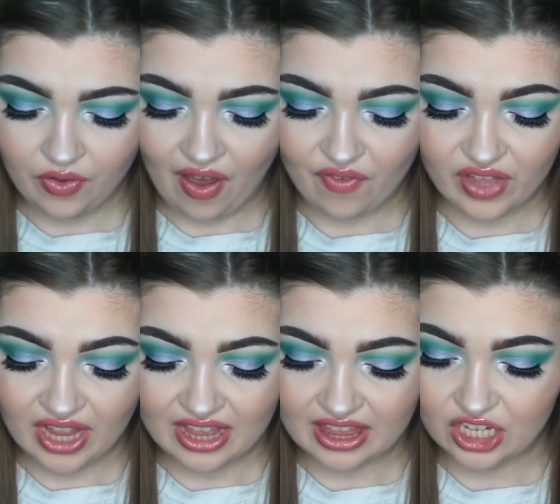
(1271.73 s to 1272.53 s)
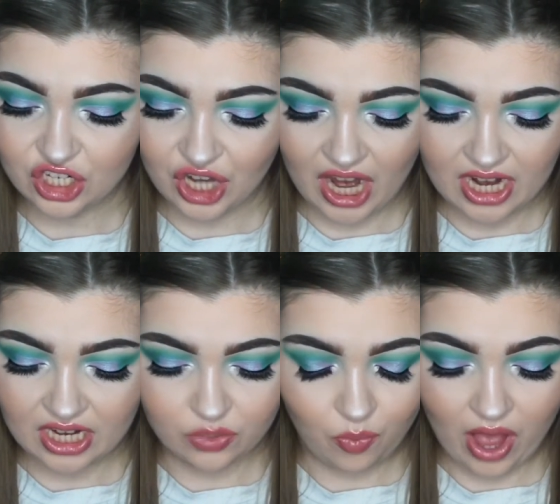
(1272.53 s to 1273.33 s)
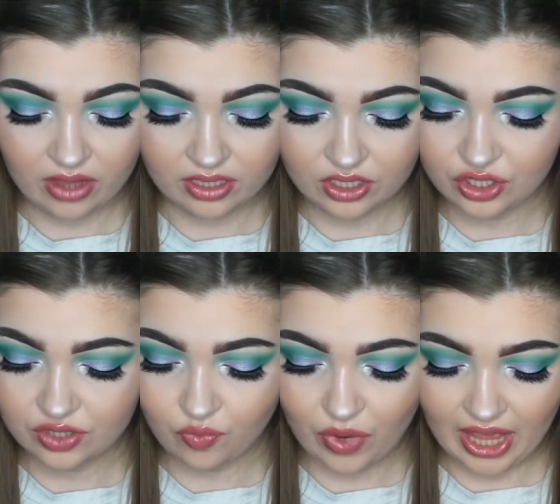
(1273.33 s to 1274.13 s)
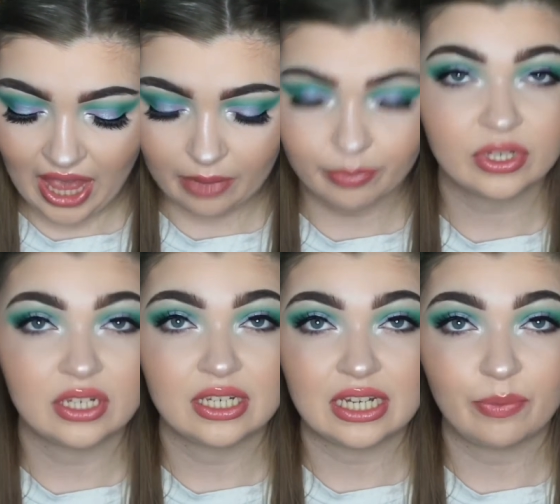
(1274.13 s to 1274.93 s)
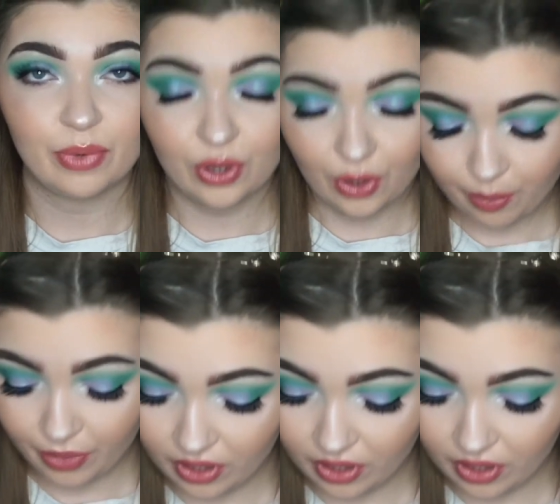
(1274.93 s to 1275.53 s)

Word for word: I feel like this shade as well can just really help deepen up